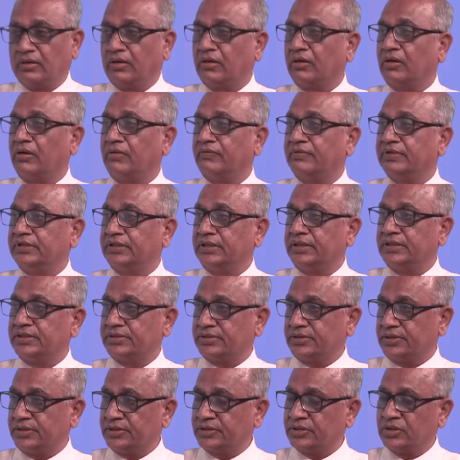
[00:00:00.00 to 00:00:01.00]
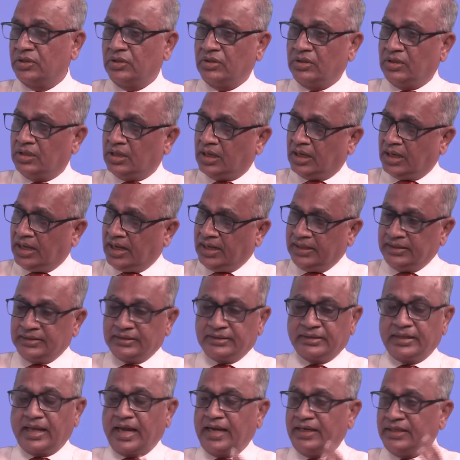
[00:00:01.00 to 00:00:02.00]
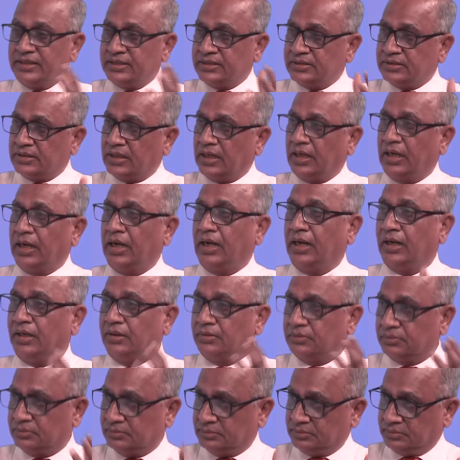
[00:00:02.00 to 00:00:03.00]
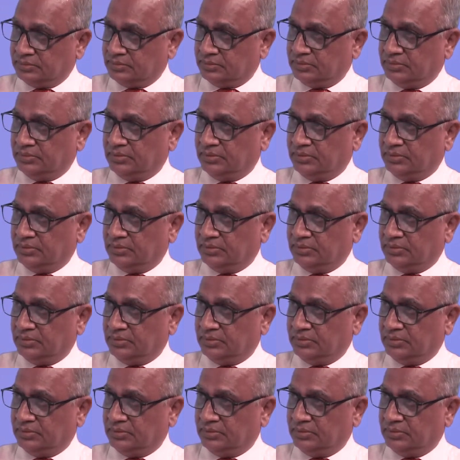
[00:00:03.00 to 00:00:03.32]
along with the research. And that is how